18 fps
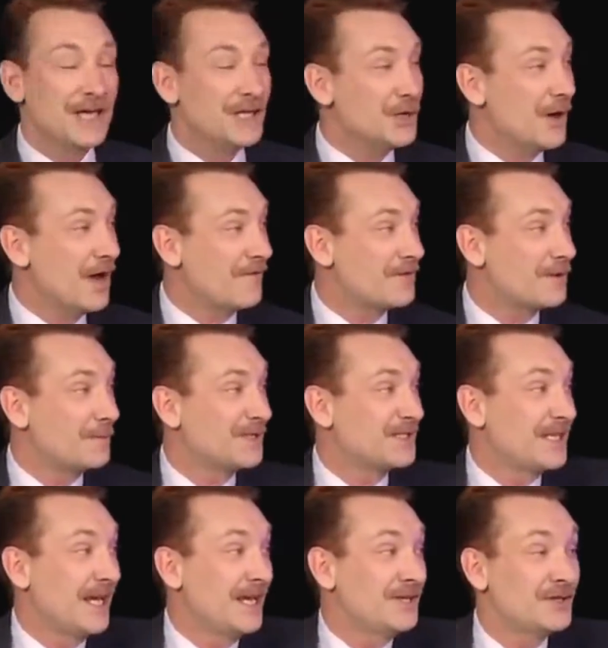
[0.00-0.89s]
you have the
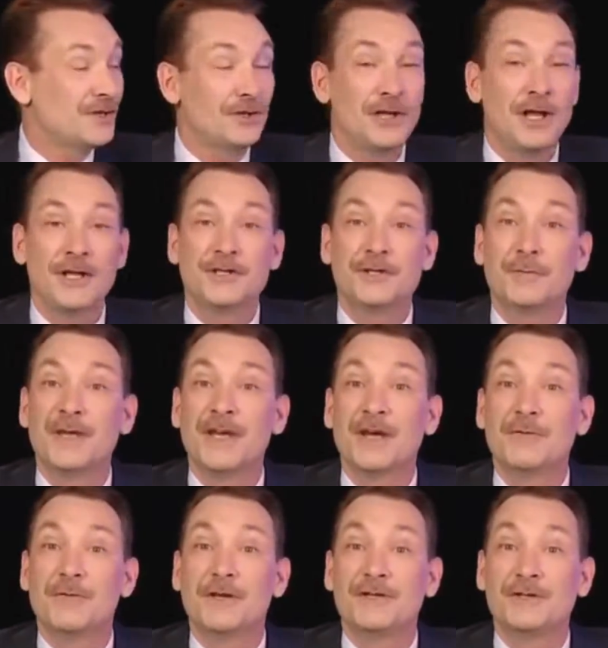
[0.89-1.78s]
potential to
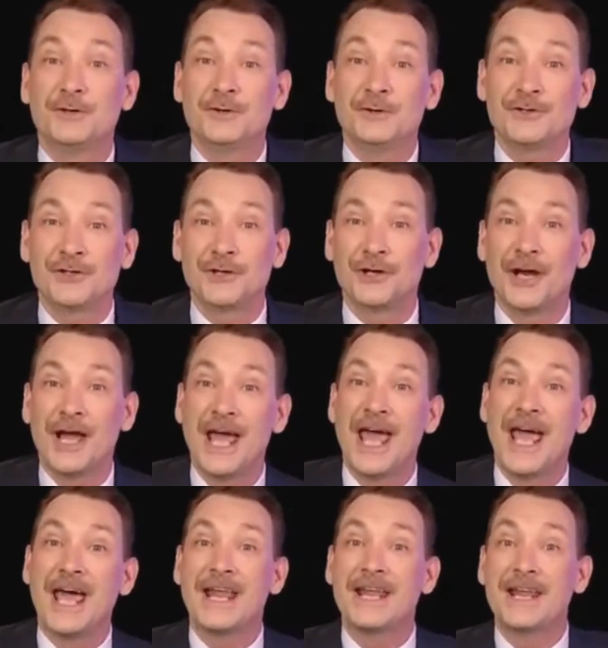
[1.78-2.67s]
be a reducer
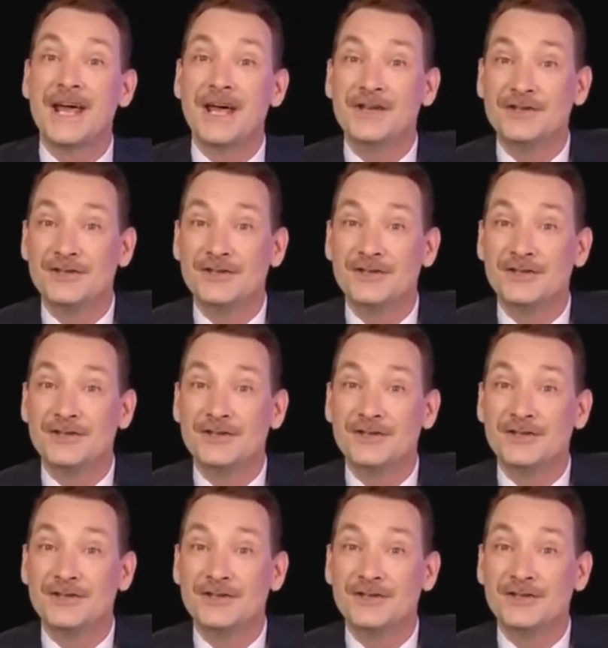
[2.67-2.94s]
and